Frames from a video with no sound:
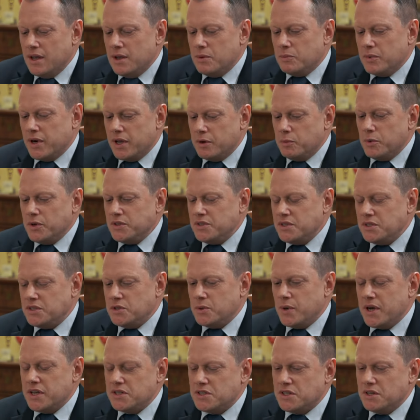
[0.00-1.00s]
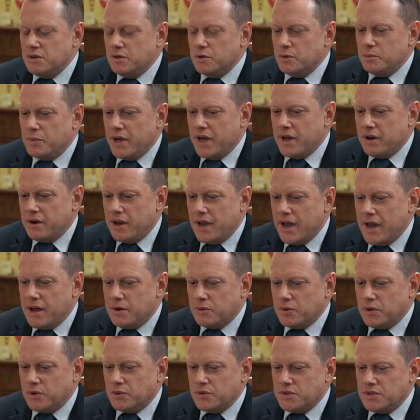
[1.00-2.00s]
But I wanted to ask you about how
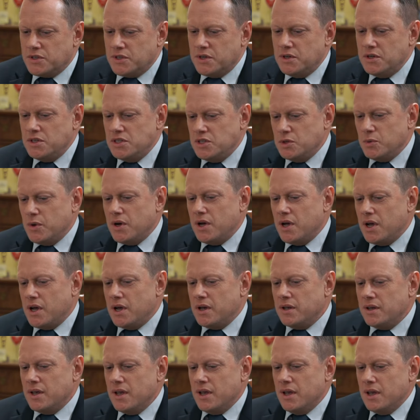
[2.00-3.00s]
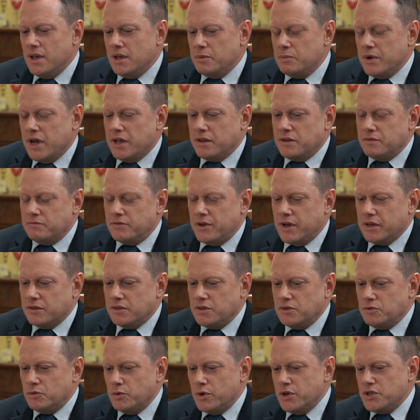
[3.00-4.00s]
concerned you are about the fact
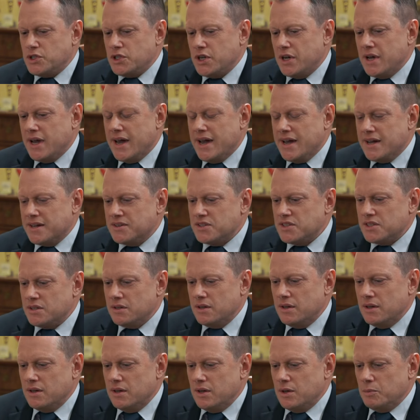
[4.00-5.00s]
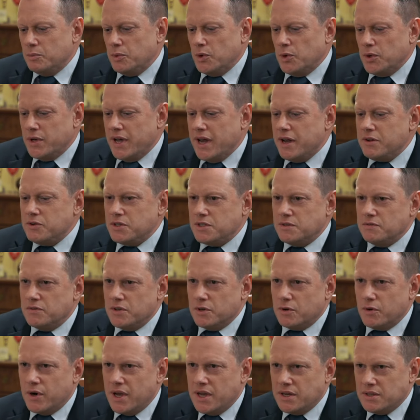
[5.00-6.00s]
that Russia has pulled out of the
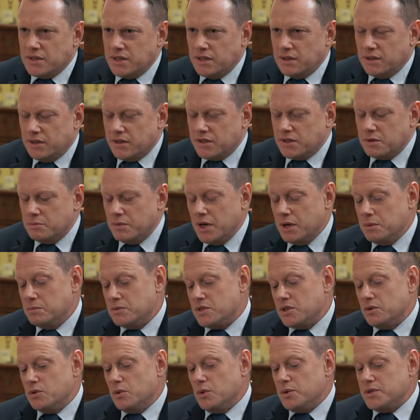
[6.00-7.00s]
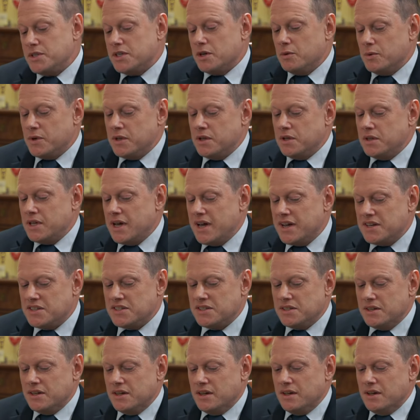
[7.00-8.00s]
grain deal at the moment, and also whether that
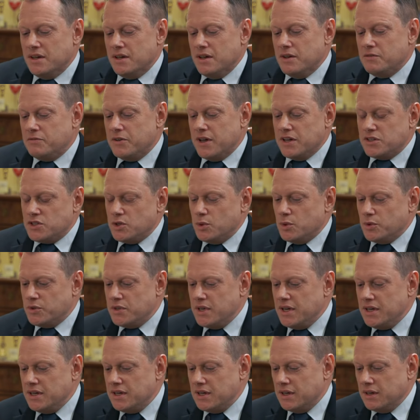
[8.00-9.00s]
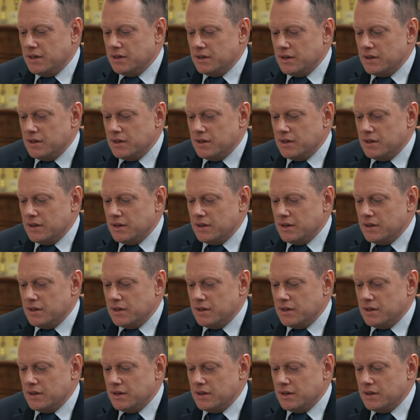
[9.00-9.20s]
affects your thinking